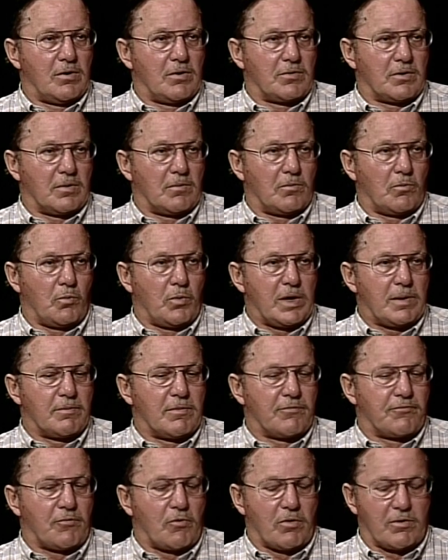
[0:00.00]
the week
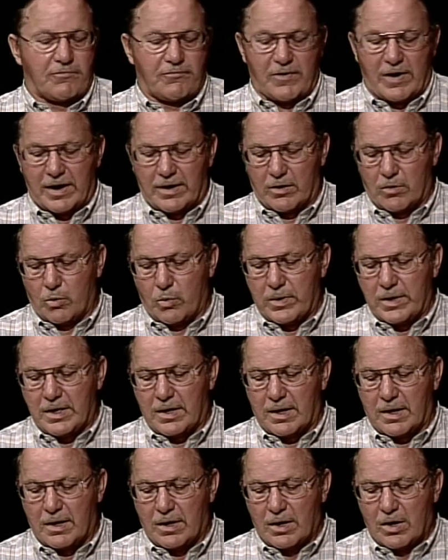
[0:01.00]
before final
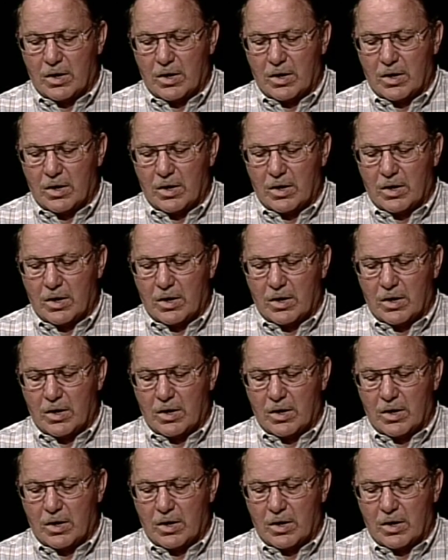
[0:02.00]
week,